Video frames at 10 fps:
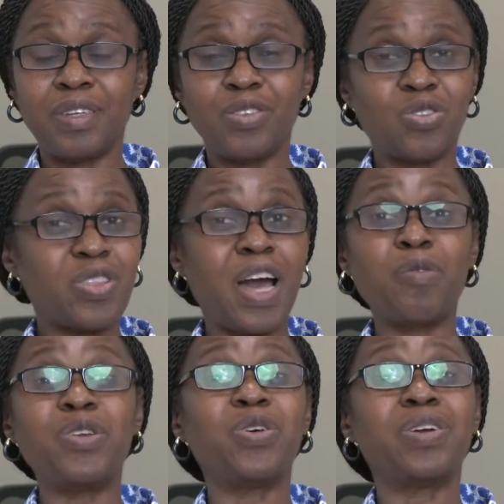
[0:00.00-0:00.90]
so
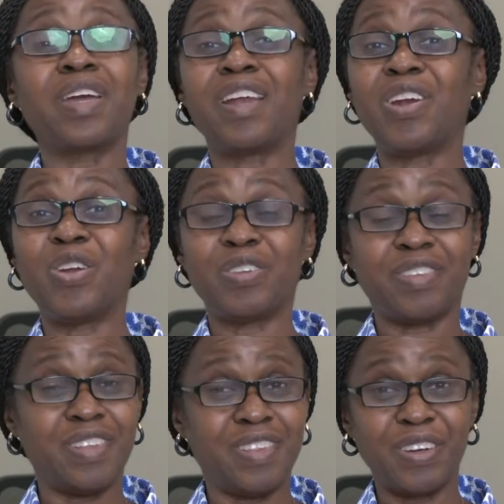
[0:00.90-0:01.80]
that we don't get
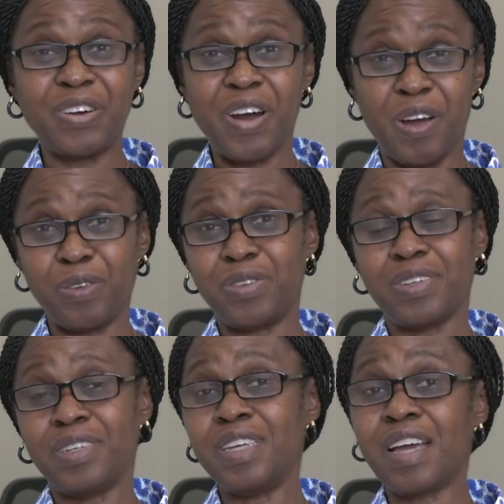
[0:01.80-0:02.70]
lost in the crowd.
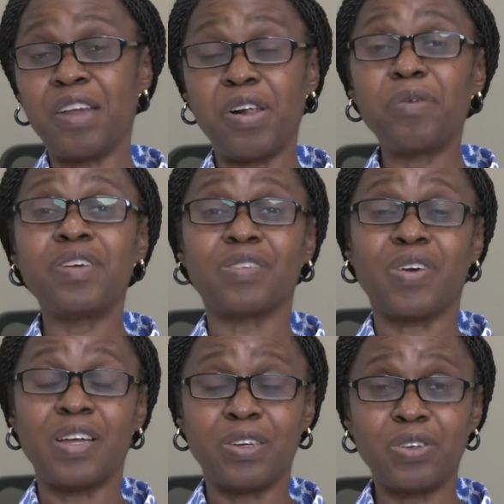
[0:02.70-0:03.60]
He can always
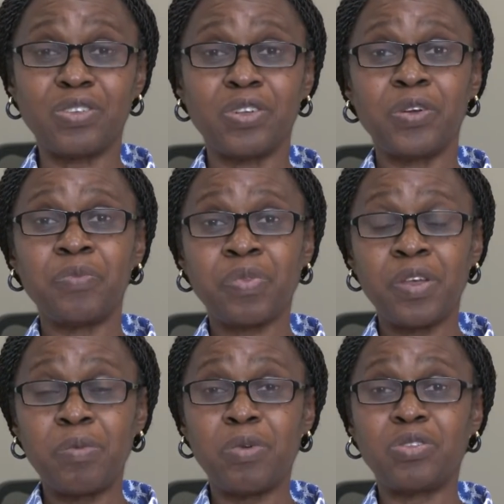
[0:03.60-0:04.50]
find us,
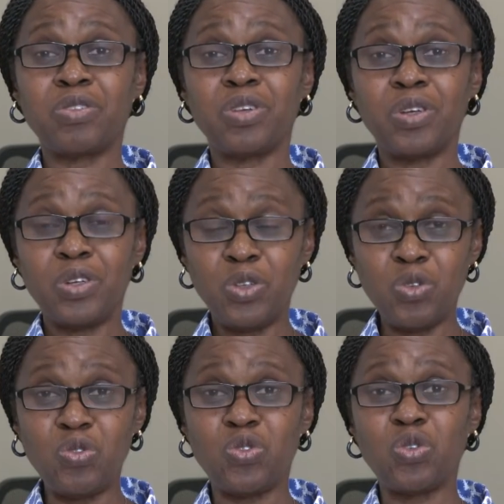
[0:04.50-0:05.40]
but
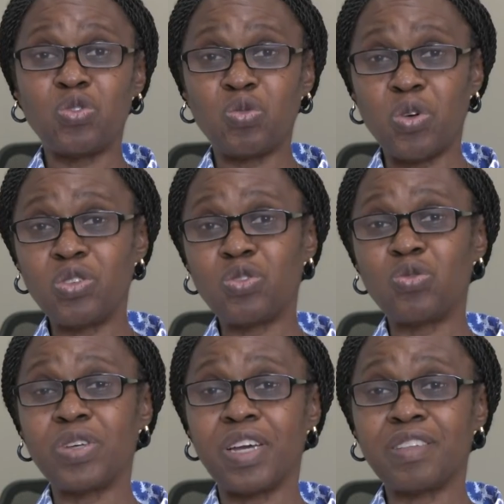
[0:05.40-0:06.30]
you don't want
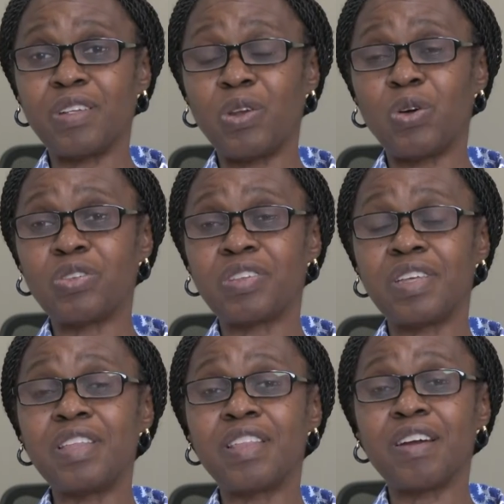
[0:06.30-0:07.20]
to get lost
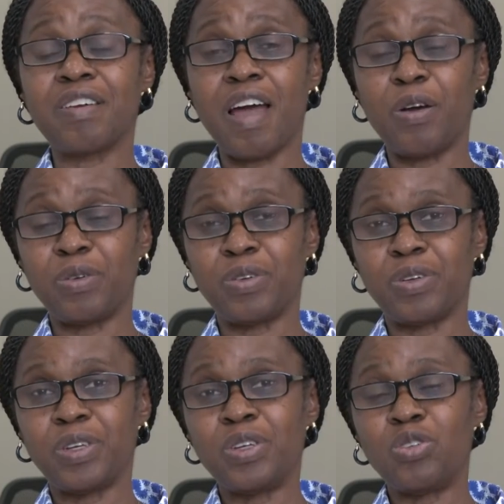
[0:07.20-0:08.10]
in the crowd.
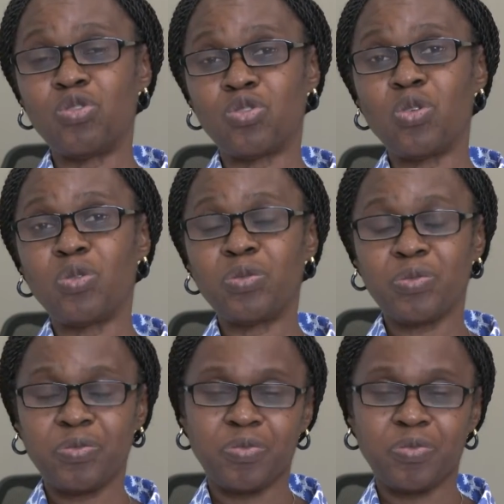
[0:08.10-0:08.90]
So,